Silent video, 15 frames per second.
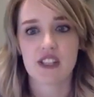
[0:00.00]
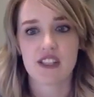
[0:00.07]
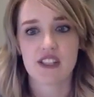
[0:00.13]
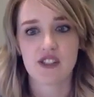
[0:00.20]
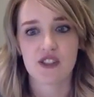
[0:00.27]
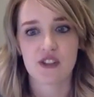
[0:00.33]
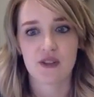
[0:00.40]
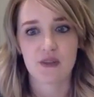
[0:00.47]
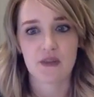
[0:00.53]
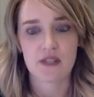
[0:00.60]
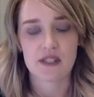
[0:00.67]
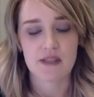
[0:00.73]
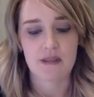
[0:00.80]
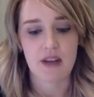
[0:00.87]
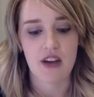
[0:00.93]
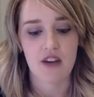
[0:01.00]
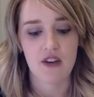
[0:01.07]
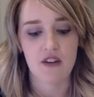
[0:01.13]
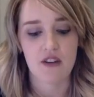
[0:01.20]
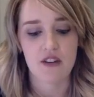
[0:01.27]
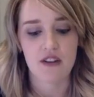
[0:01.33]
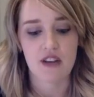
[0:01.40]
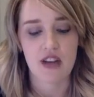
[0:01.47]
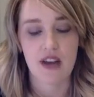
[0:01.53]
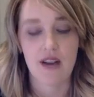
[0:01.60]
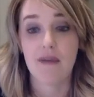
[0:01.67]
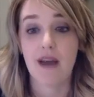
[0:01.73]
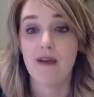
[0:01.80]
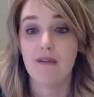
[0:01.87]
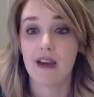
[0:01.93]
struggled with some health,
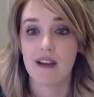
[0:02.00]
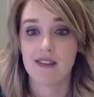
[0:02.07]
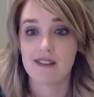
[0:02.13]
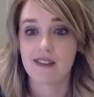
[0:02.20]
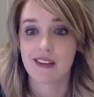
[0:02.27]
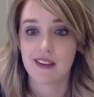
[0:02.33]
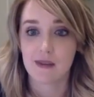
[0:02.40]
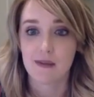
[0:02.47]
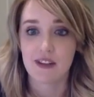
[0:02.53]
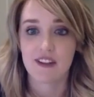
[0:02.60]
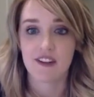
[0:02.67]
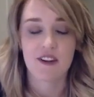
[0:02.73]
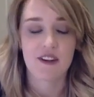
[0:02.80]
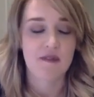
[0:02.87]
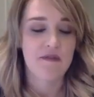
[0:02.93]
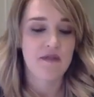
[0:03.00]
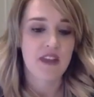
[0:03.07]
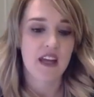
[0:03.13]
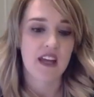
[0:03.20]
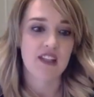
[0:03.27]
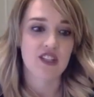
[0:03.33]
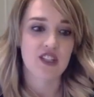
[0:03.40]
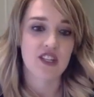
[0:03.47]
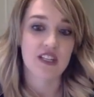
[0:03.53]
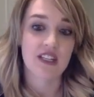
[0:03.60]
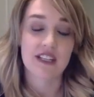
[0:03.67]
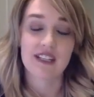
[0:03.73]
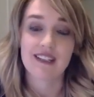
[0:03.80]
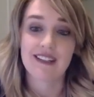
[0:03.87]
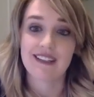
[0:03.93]
MS, like your mother, and she
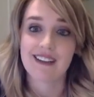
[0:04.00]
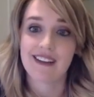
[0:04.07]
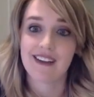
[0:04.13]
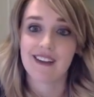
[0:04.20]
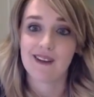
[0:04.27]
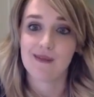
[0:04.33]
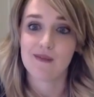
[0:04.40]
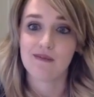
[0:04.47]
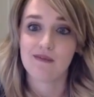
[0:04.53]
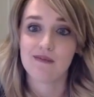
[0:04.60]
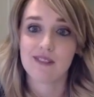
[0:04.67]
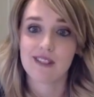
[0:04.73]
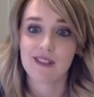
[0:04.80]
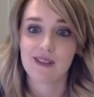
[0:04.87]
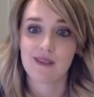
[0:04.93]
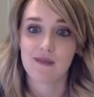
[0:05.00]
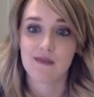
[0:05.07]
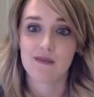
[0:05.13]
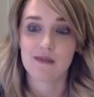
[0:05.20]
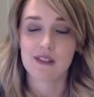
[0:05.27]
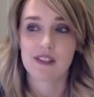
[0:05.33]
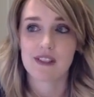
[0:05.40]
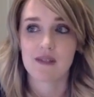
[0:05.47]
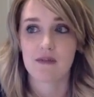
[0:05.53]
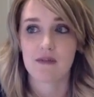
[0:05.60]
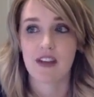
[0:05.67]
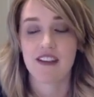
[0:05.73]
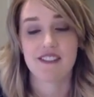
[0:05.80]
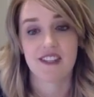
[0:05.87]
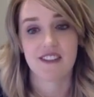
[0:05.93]
needed some
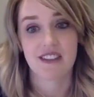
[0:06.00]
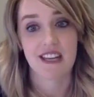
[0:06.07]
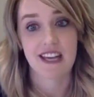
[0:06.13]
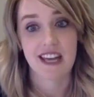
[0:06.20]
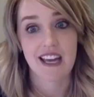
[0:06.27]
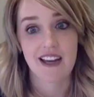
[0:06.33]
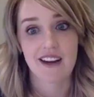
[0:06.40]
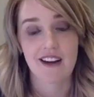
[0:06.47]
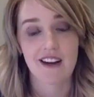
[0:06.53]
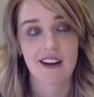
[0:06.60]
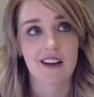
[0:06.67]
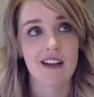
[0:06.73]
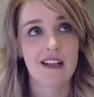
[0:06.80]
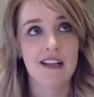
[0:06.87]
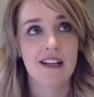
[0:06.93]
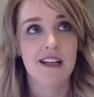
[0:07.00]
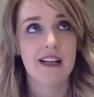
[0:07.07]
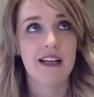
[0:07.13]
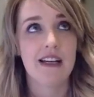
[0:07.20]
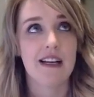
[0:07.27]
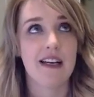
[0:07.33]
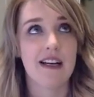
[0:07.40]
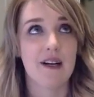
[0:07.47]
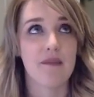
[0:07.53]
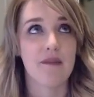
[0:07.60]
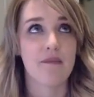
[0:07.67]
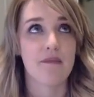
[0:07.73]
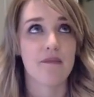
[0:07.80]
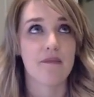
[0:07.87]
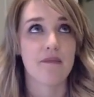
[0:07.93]
life-saving care
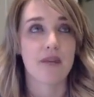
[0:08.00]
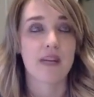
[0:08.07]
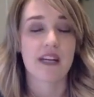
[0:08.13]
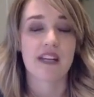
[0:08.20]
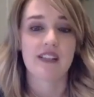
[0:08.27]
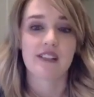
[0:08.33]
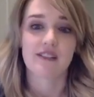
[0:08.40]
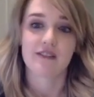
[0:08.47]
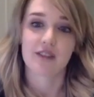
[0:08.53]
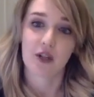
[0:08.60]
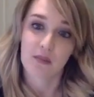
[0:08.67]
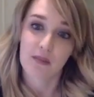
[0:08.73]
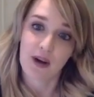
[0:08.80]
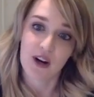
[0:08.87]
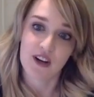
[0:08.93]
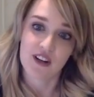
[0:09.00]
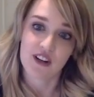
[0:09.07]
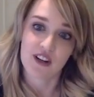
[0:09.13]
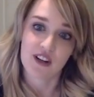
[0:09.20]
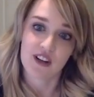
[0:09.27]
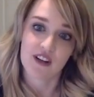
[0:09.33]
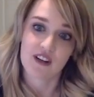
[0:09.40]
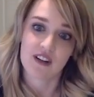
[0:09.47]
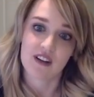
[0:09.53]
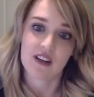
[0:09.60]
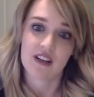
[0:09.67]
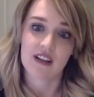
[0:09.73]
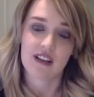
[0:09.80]
because of her partner's